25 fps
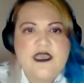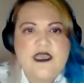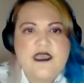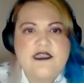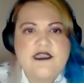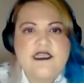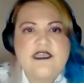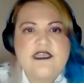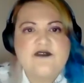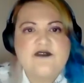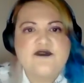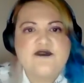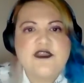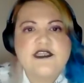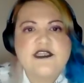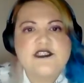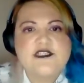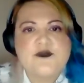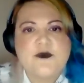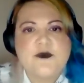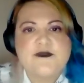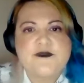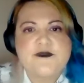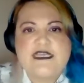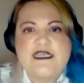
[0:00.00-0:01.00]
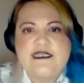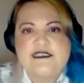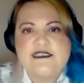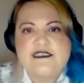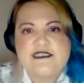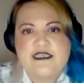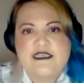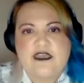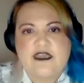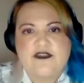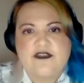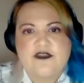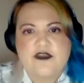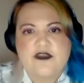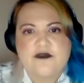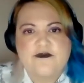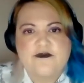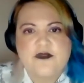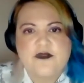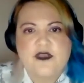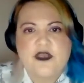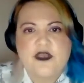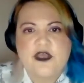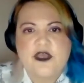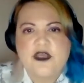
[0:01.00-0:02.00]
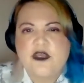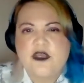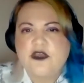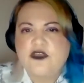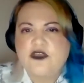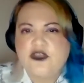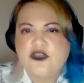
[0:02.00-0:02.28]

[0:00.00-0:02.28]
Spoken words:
In the evenings, we would eat together, her